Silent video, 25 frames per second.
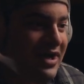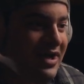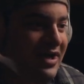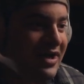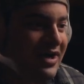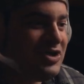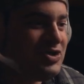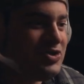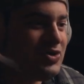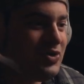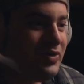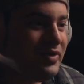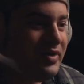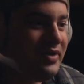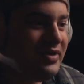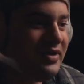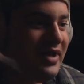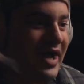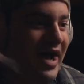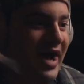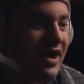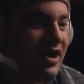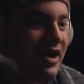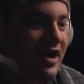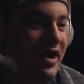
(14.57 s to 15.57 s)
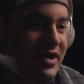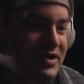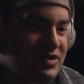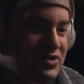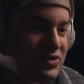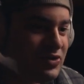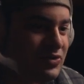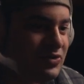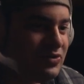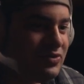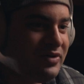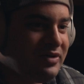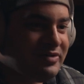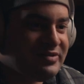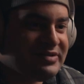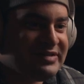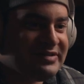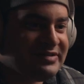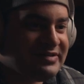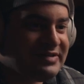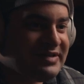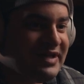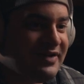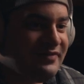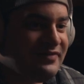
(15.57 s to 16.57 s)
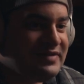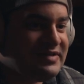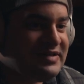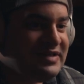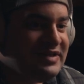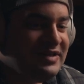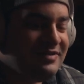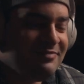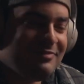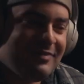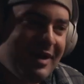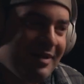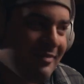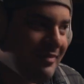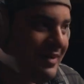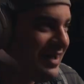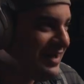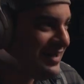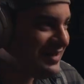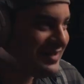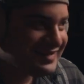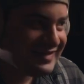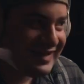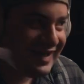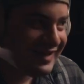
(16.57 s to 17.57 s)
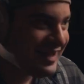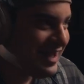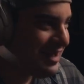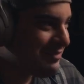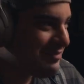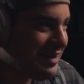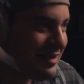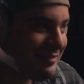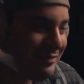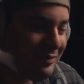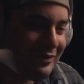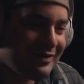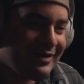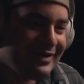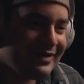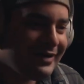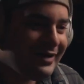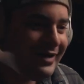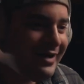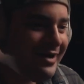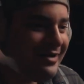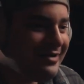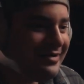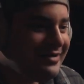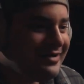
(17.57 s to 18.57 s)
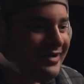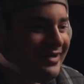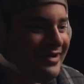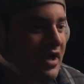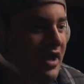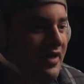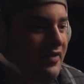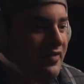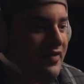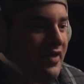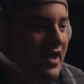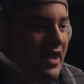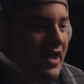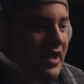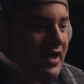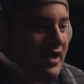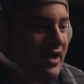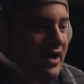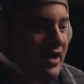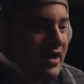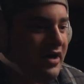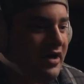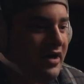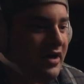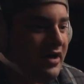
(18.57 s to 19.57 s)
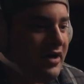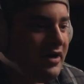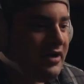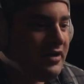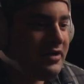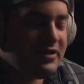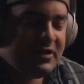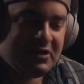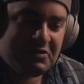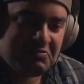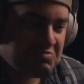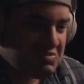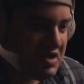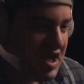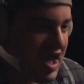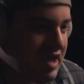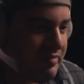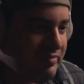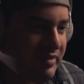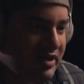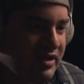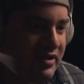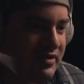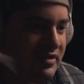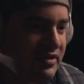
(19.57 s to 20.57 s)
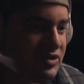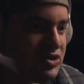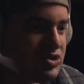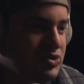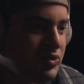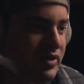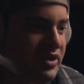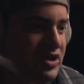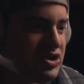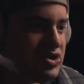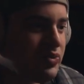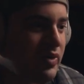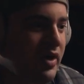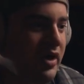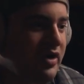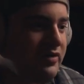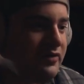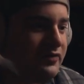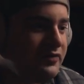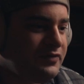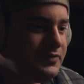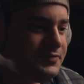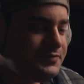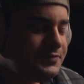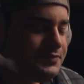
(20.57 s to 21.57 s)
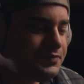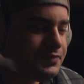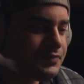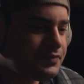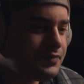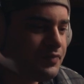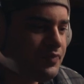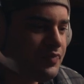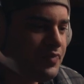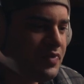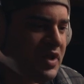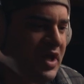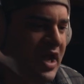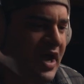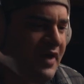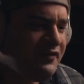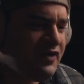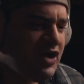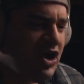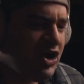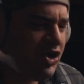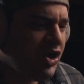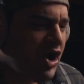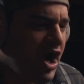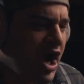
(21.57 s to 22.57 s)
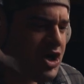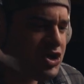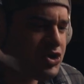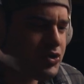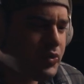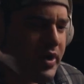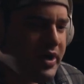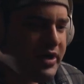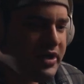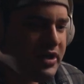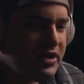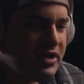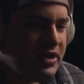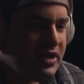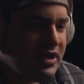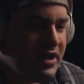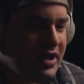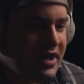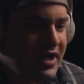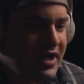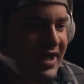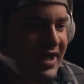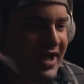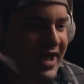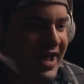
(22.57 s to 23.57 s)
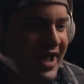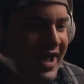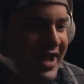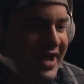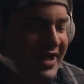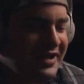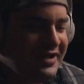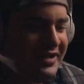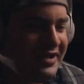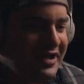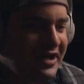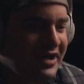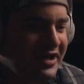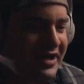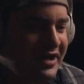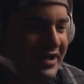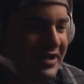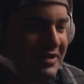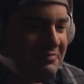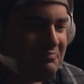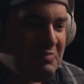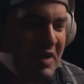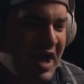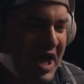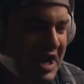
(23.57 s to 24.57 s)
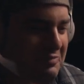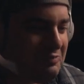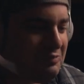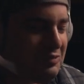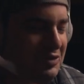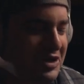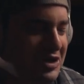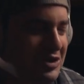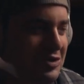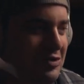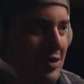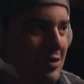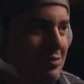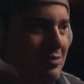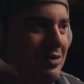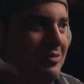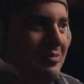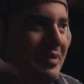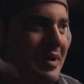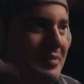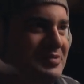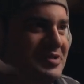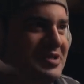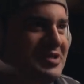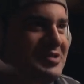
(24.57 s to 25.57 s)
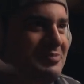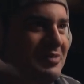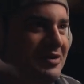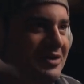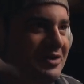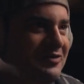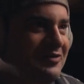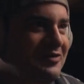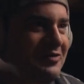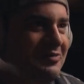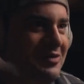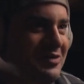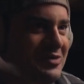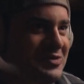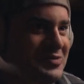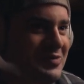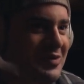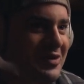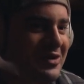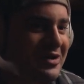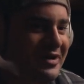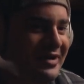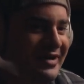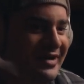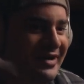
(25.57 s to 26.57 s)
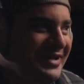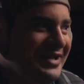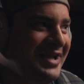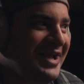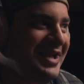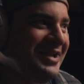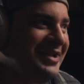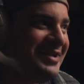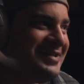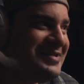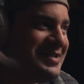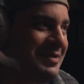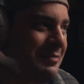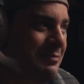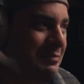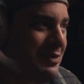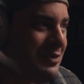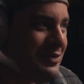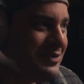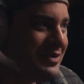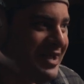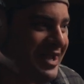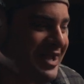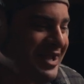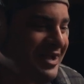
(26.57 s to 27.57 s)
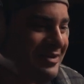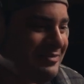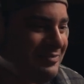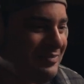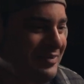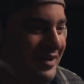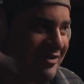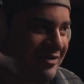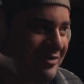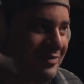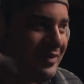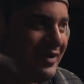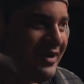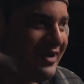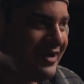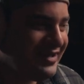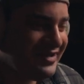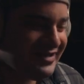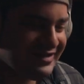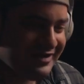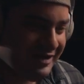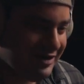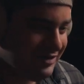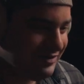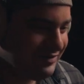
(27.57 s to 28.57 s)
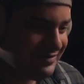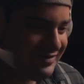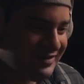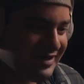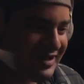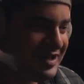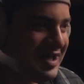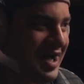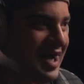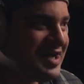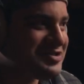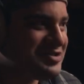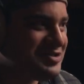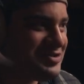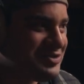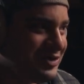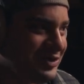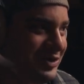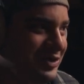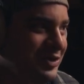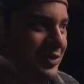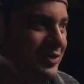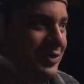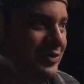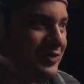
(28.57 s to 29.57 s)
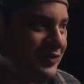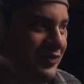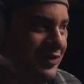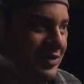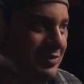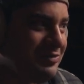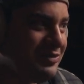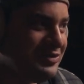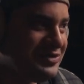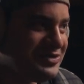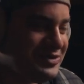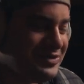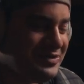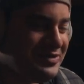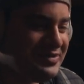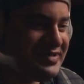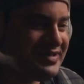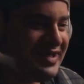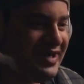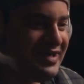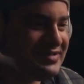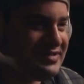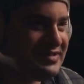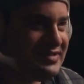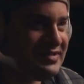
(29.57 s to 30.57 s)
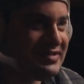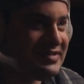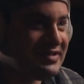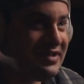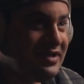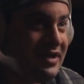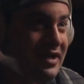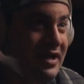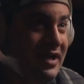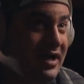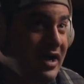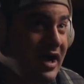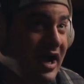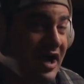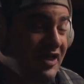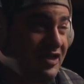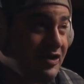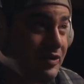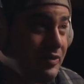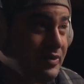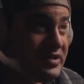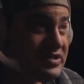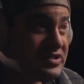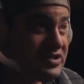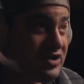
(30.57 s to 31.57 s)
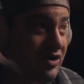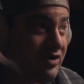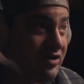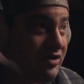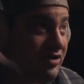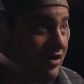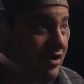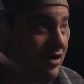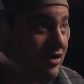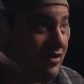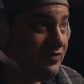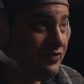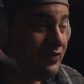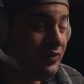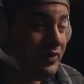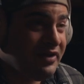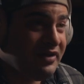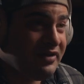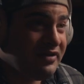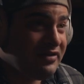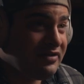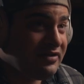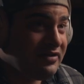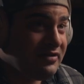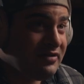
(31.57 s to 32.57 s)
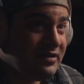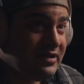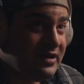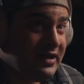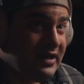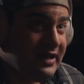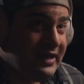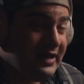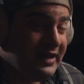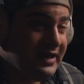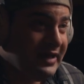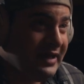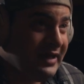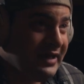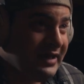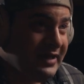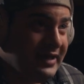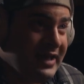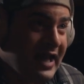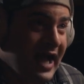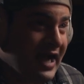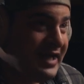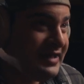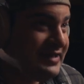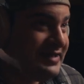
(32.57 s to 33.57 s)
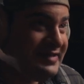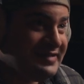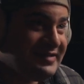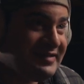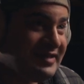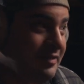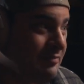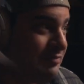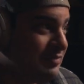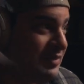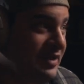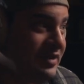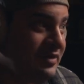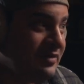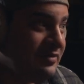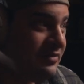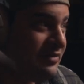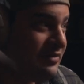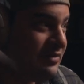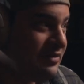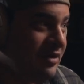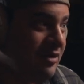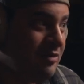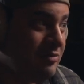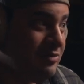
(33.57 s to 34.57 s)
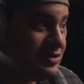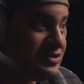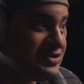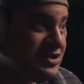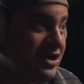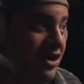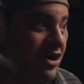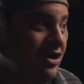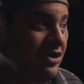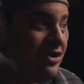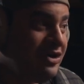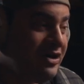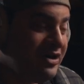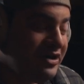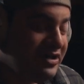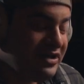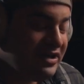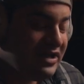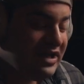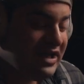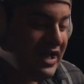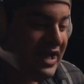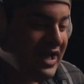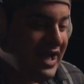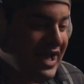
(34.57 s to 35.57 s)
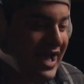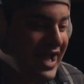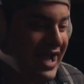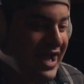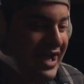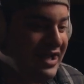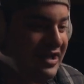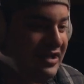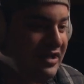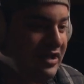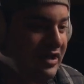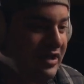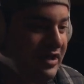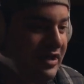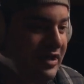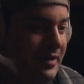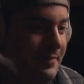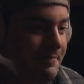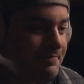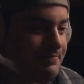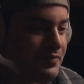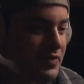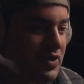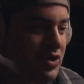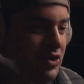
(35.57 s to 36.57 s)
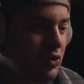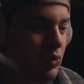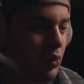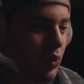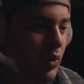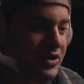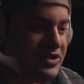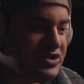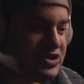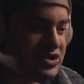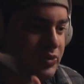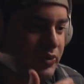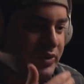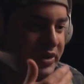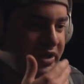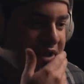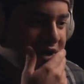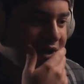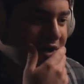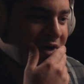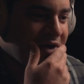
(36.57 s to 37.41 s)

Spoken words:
I joined out of high school. I was still 17. Mom had to sign that paperwork. And then came in 2012 after I graduated and had a pretty normal MEPS experience for the most part. Getting into boot camp, everybody, the classes are huge for the platoon sizes. I think we started off with 90 something, almost 100. And once we,